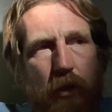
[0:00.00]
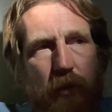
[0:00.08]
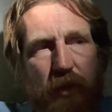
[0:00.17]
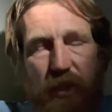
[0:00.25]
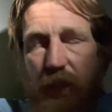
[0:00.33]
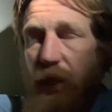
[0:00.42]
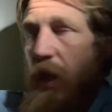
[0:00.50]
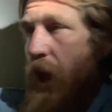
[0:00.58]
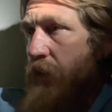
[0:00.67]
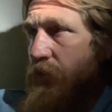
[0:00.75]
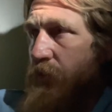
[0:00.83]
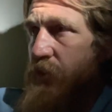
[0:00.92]
second
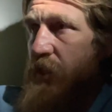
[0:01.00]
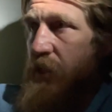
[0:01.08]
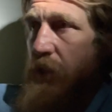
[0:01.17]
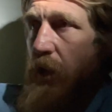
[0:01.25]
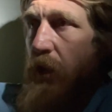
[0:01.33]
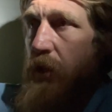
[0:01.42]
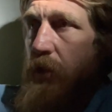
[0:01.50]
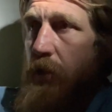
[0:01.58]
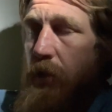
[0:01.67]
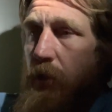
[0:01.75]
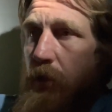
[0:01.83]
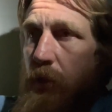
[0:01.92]
half of today,
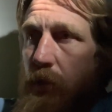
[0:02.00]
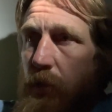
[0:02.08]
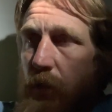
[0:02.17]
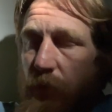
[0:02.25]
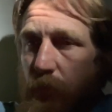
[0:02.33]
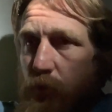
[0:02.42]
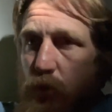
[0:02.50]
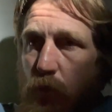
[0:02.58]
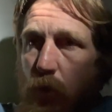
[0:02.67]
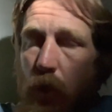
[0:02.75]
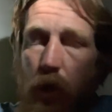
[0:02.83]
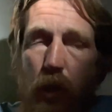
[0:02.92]
like from 2
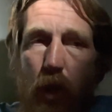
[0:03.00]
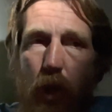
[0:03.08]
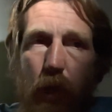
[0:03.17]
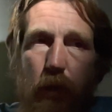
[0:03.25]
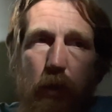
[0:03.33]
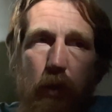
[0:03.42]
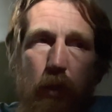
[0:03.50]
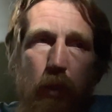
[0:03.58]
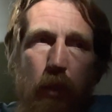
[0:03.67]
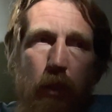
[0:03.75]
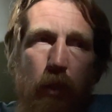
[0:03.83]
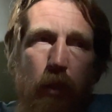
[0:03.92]
o'clock on,
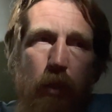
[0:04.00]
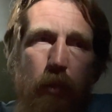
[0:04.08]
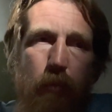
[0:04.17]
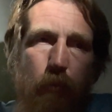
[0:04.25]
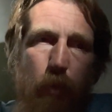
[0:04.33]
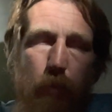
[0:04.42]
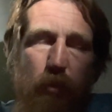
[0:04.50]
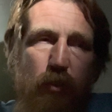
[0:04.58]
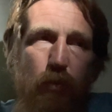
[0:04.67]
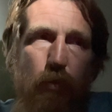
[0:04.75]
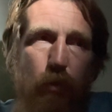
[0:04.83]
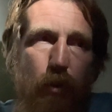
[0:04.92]
maybe
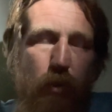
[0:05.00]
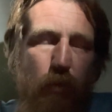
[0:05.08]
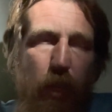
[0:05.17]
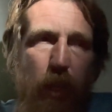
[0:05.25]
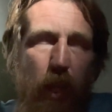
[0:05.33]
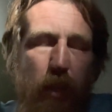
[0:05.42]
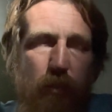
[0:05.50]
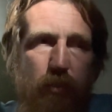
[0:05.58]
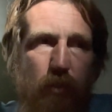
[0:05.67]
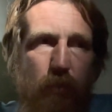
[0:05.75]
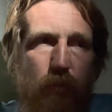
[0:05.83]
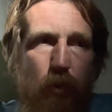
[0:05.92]
2:30 when I got
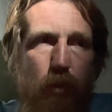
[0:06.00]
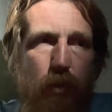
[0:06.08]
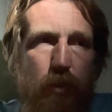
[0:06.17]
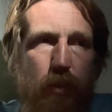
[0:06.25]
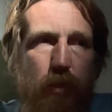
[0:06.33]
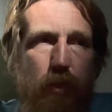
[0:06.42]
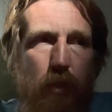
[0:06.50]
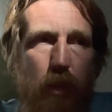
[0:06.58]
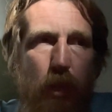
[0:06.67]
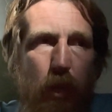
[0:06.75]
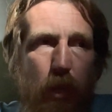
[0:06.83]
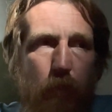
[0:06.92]
into the forest,
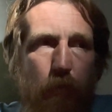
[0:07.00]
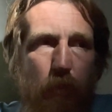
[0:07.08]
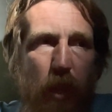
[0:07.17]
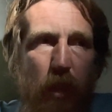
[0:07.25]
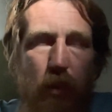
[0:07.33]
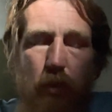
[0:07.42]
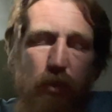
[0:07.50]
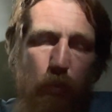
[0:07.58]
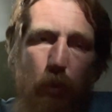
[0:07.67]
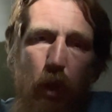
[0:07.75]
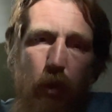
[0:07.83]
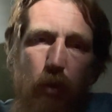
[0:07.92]
and
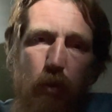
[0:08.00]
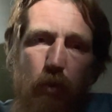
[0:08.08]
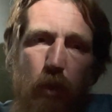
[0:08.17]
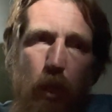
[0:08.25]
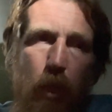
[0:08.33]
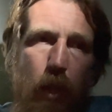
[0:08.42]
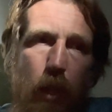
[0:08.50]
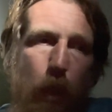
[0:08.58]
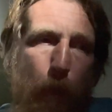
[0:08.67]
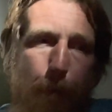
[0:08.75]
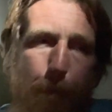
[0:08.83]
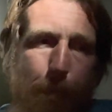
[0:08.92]
tomorrow,
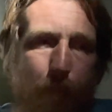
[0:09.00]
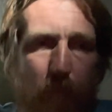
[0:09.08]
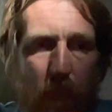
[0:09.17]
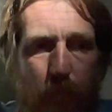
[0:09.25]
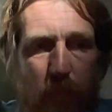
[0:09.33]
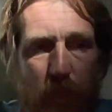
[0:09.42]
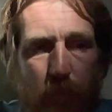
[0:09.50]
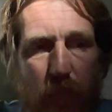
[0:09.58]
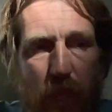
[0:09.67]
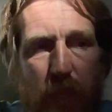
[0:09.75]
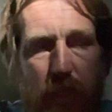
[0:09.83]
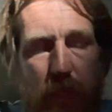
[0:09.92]
I'm going to be
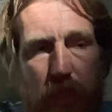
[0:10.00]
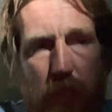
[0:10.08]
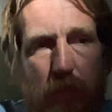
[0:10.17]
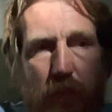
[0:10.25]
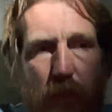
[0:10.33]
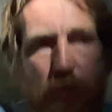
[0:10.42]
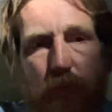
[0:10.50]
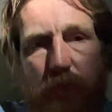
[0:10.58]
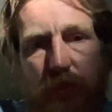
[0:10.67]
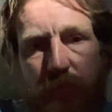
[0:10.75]
hiking in nothing but the